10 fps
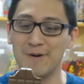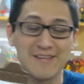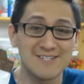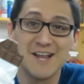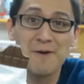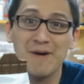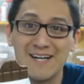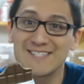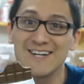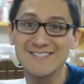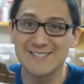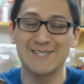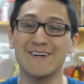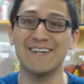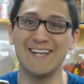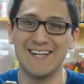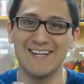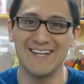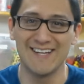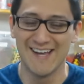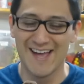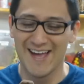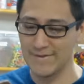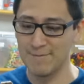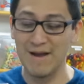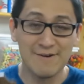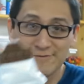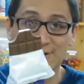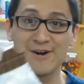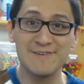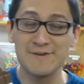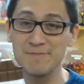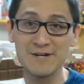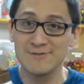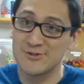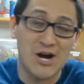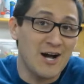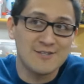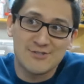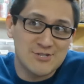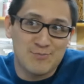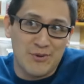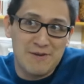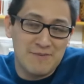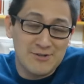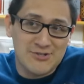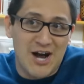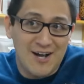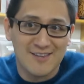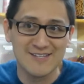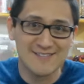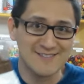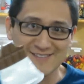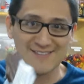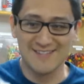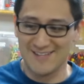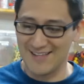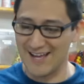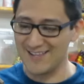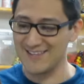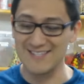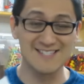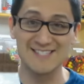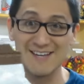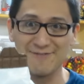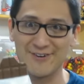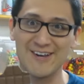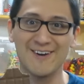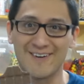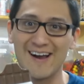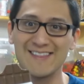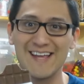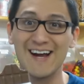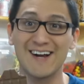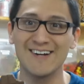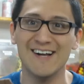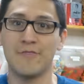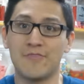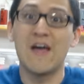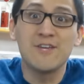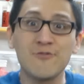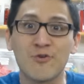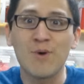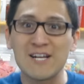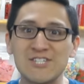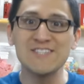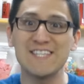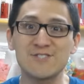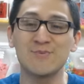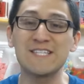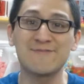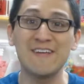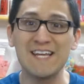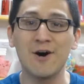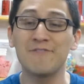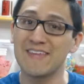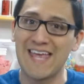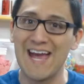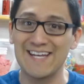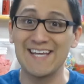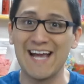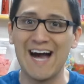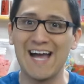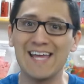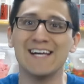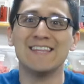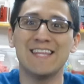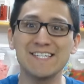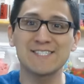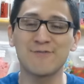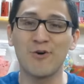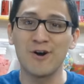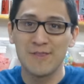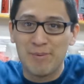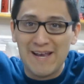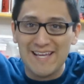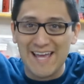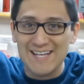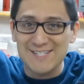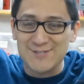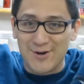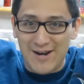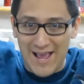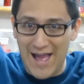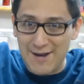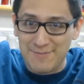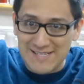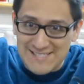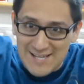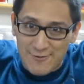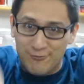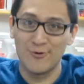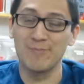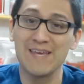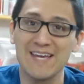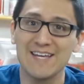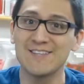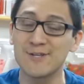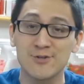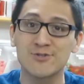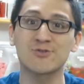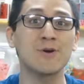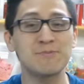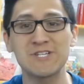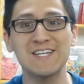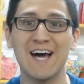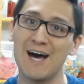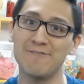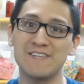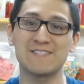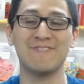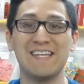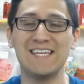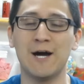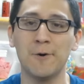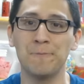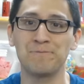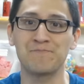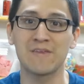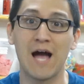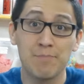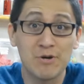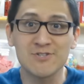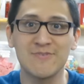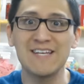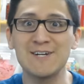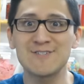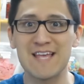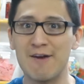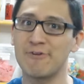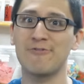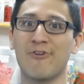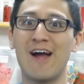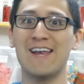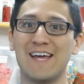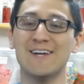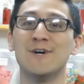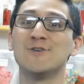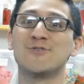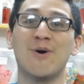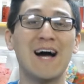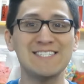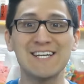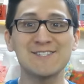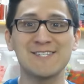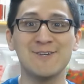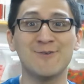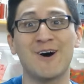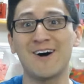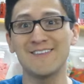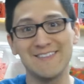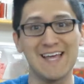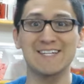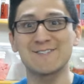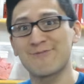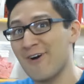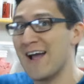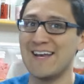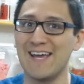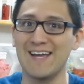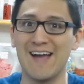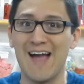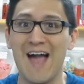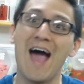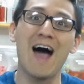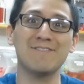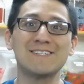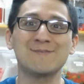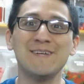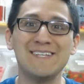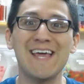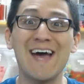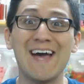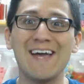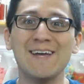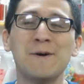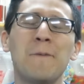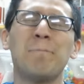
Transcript: But there's not much else to it. Yeah, if you're craving milk chocolate, just plain milk chocolate, this is it for you right there. Thank you for watching this week's video of The Candy Guy. Links for the Penny Candy Store and myself will be in the description of this video. I post videos every Friday, so I shall see you all next Friday. Have a sweet day.